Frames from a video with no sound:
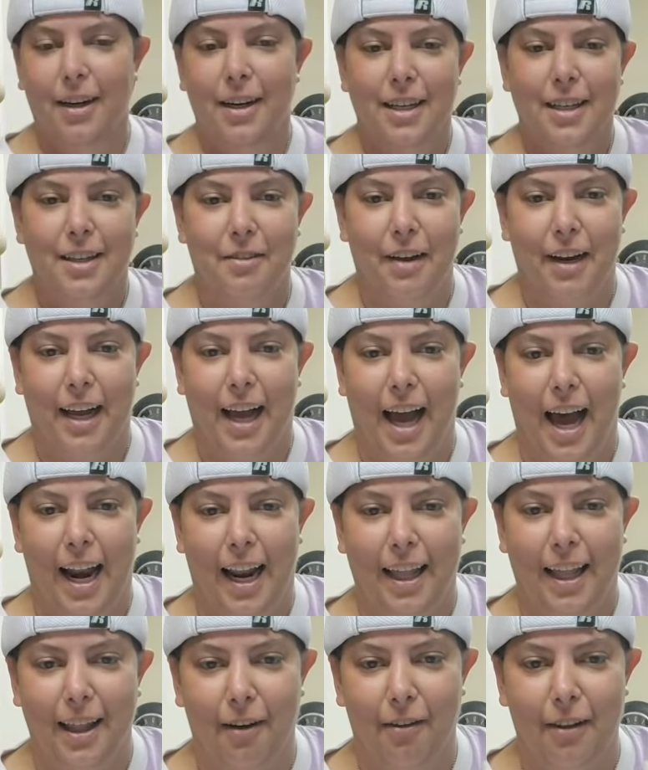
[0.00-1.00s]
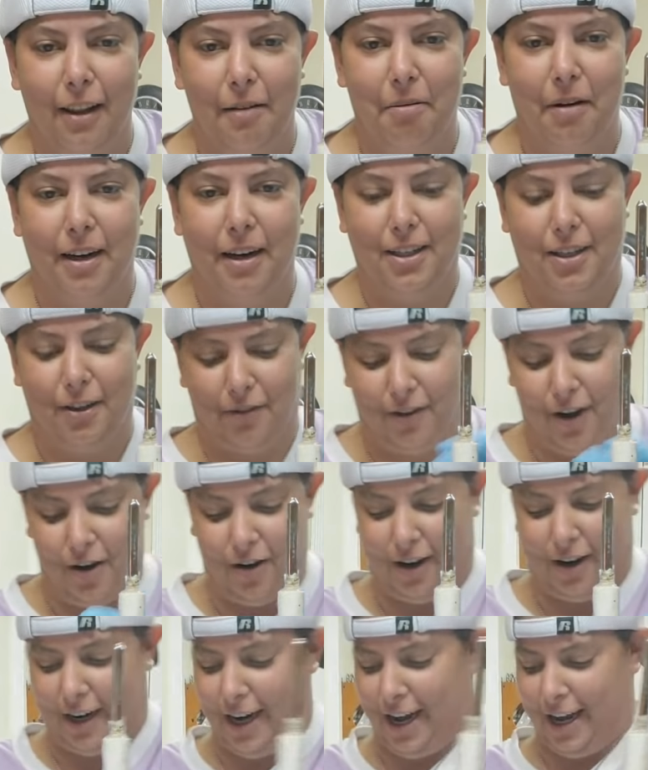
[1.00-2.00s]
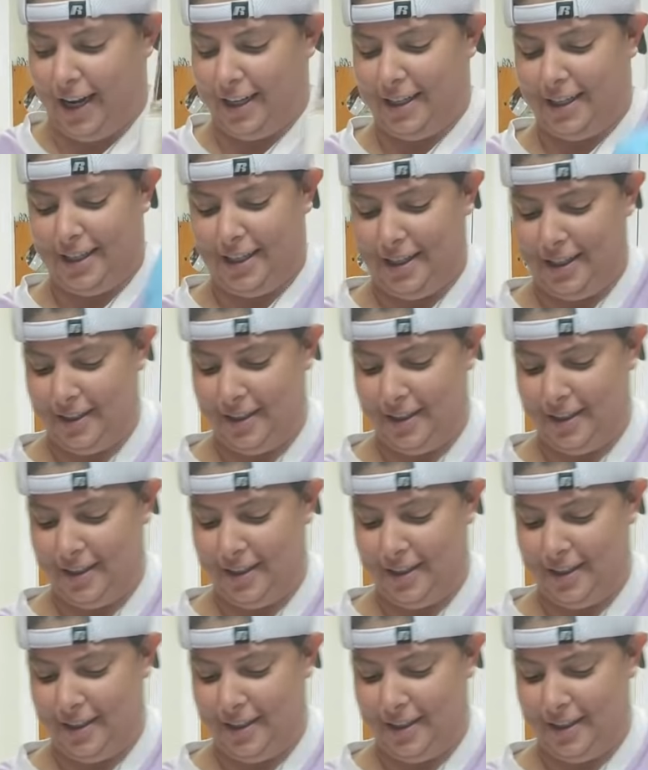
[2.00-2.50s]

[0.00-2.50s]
Somebody got it. Lovely bunch of coconuts.